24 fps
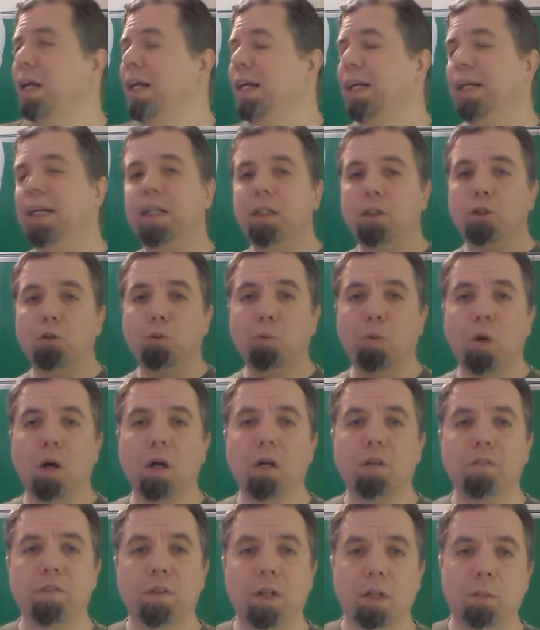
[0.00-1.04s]
Each one
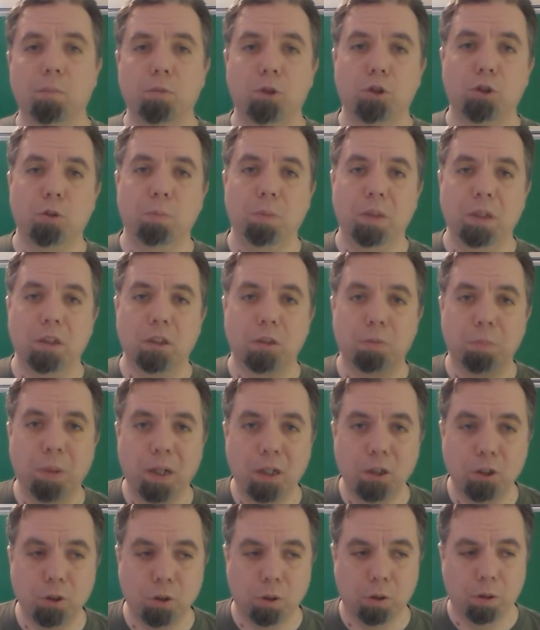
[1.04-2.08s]
of them should be
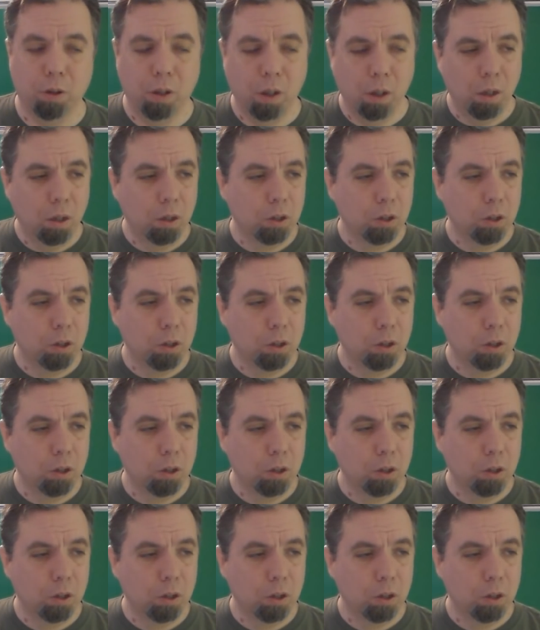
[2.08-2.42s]
special.